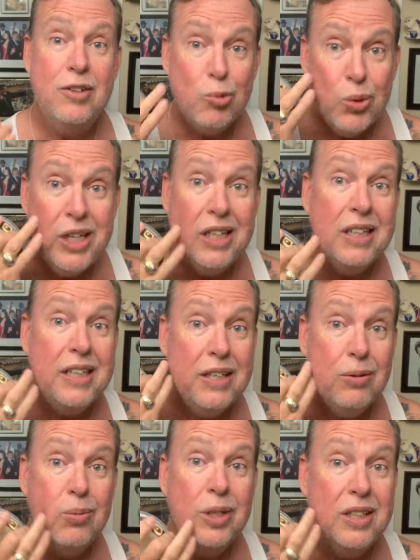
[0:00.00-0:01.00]
really,
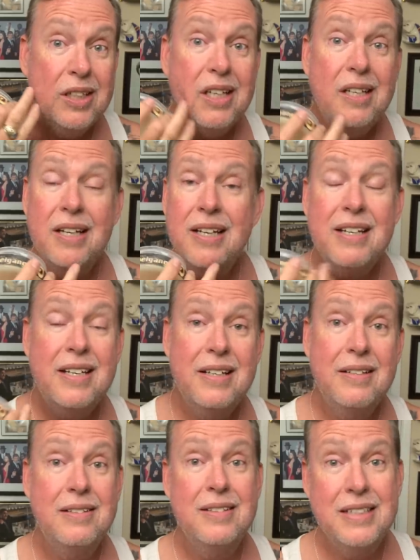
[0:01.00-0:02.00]
really... Uh,
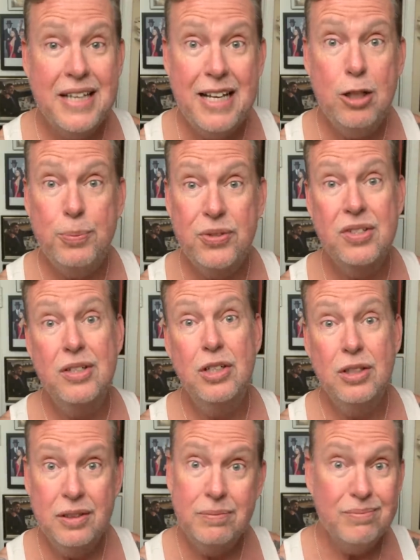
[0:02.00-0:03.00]
helps
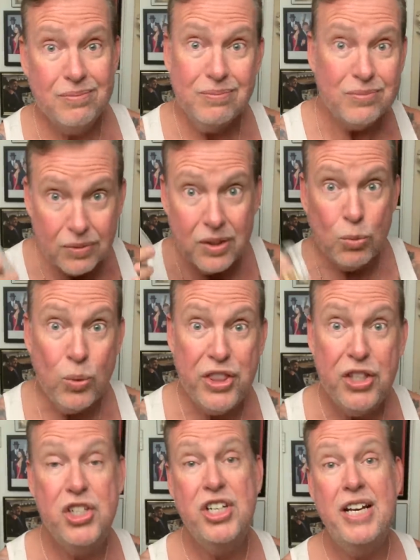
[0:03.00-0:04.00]
with the
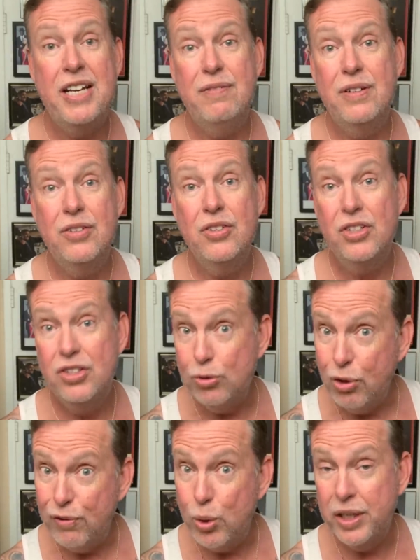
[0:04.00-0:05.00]
shave to
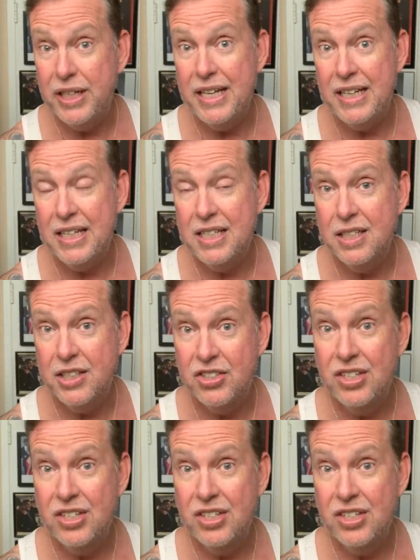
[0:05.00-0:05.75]
avoid getting cuts.